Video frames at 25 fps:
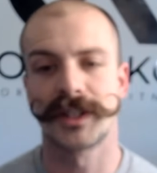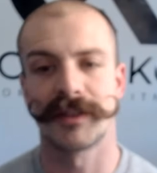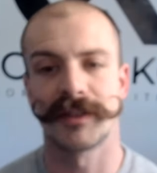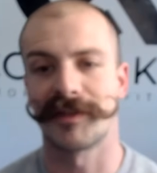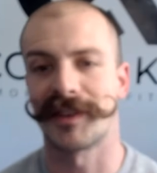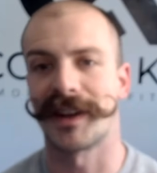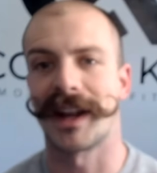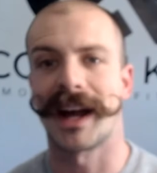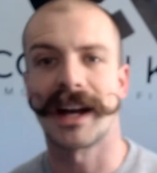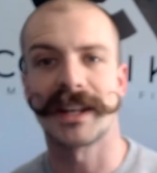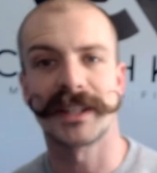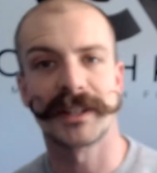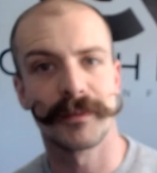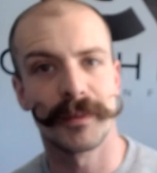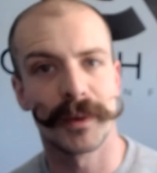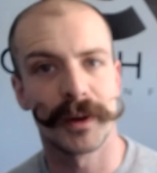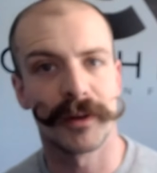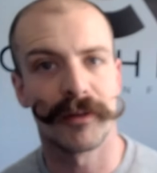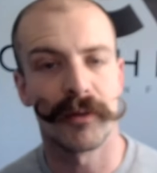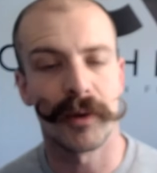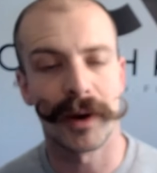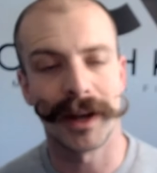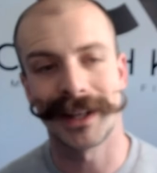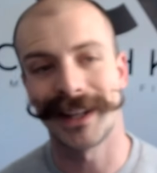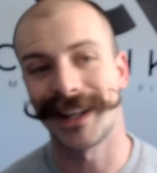if it has a bit of
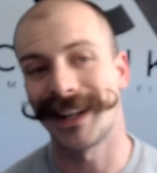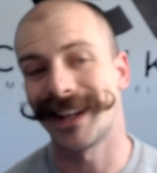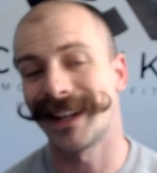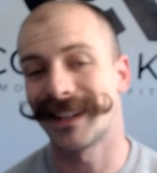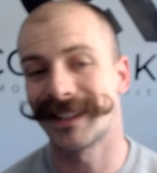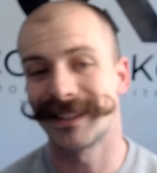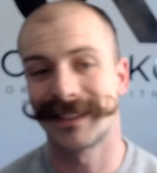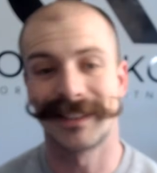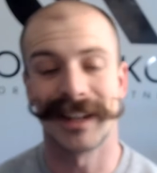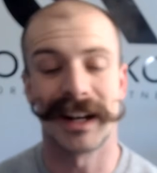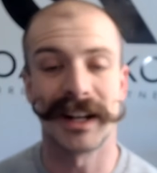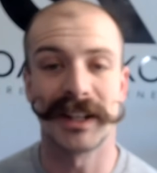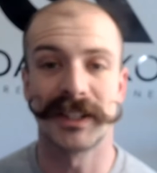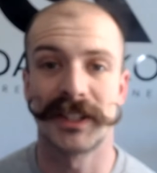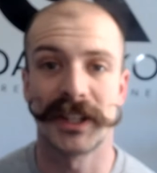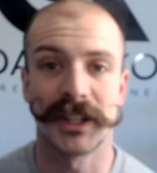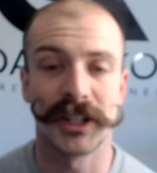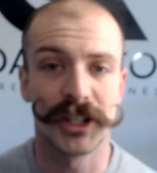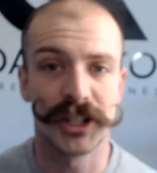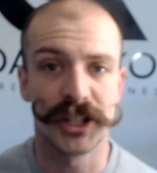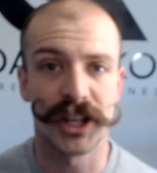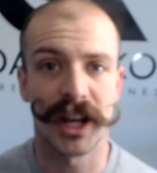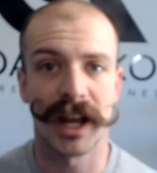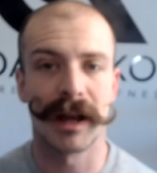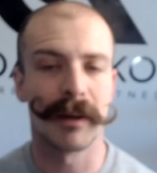whitening, does it
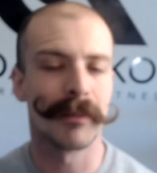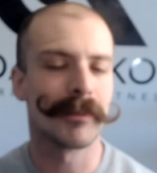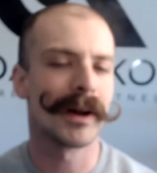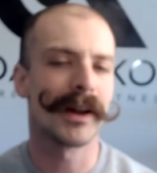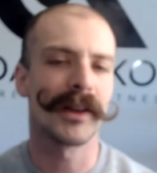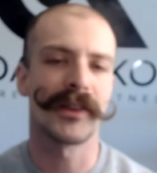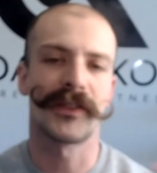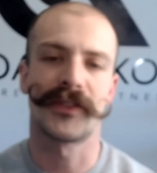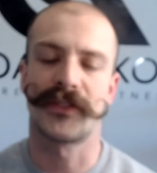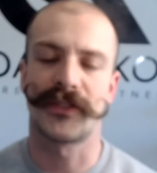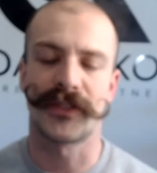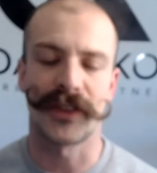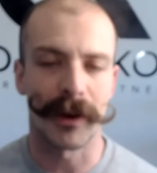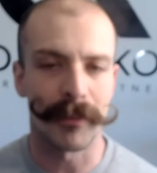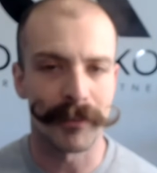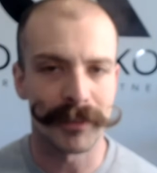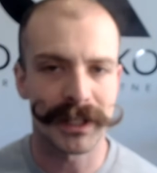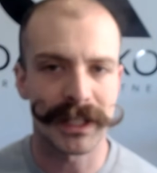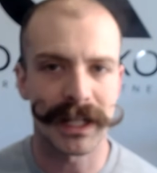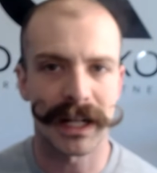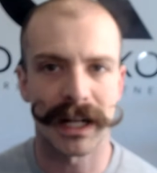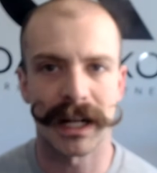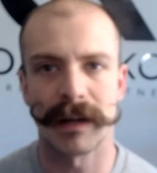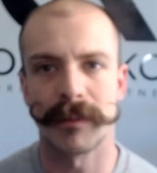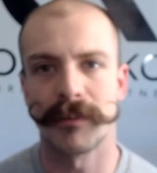gem?
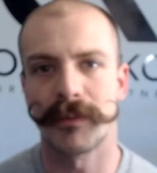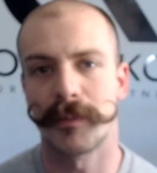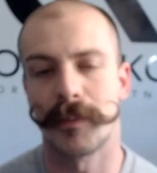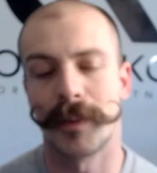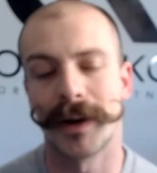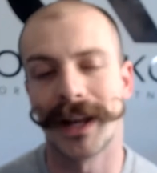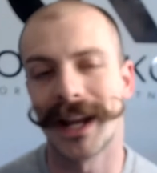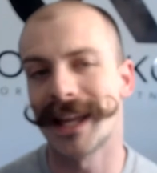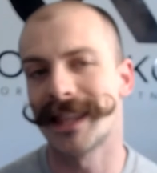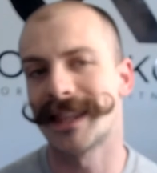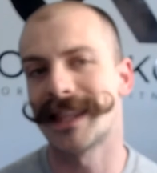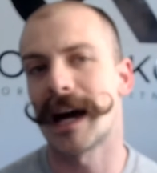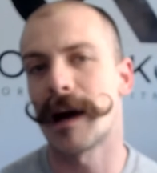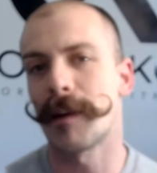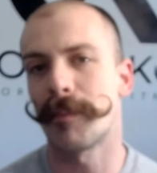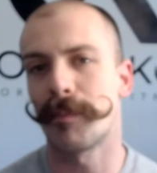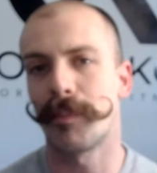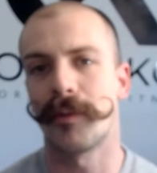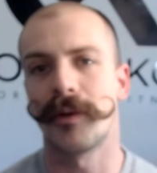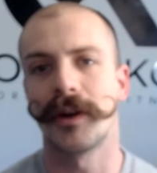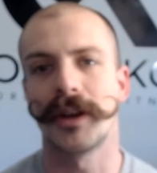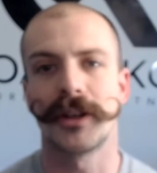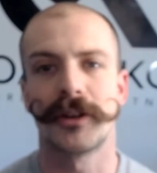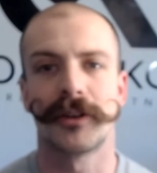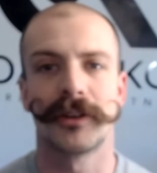Sometimes. But at that
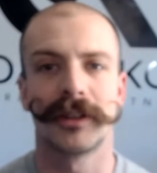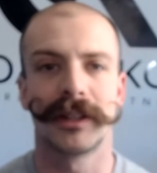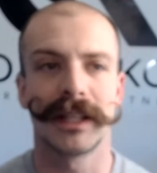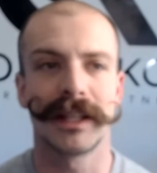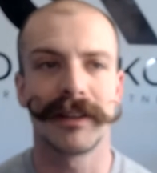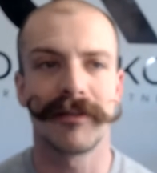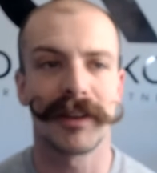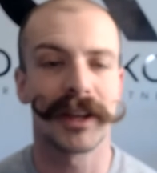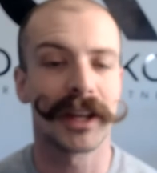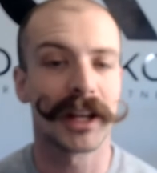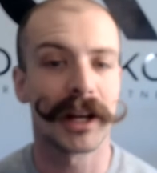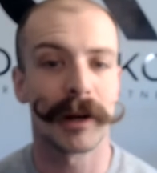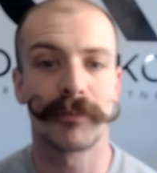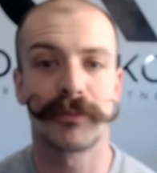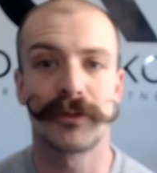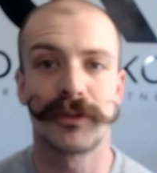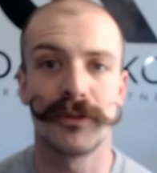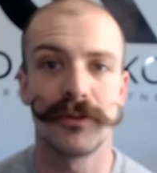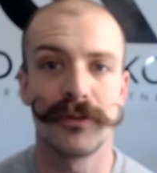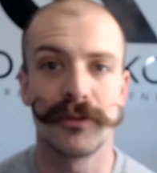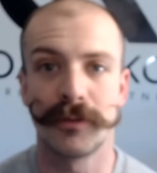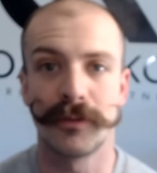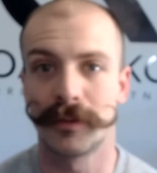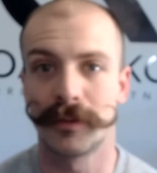point, you're leaving it up to